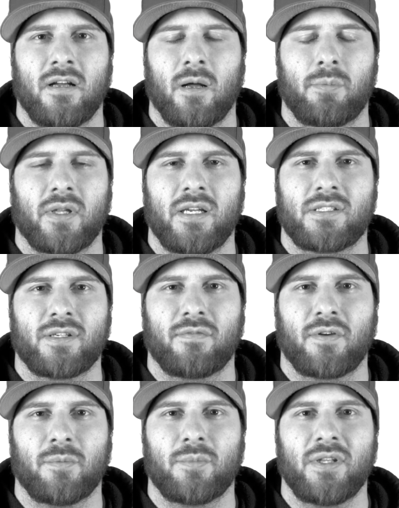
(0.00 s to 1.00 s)
a place
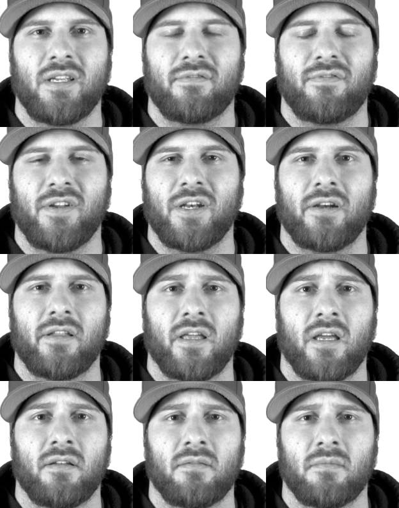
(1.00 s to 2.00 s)
of complete fear
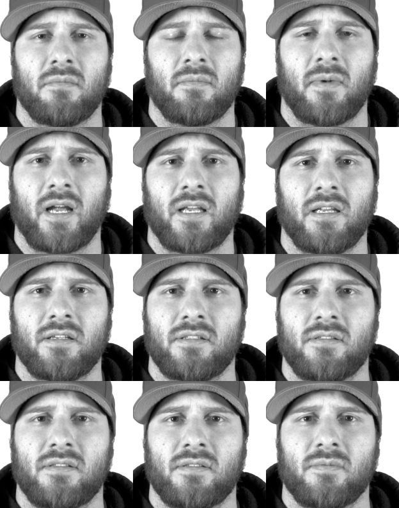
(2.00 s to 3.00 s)
that
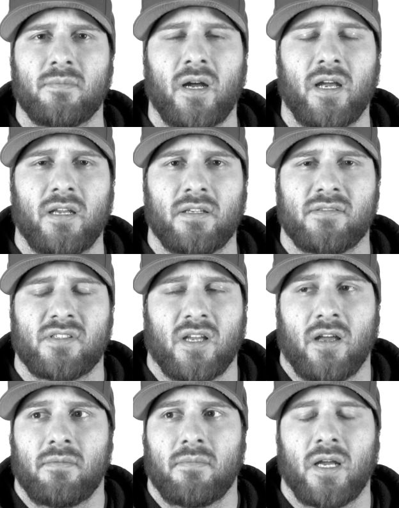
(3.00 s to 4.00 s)
my son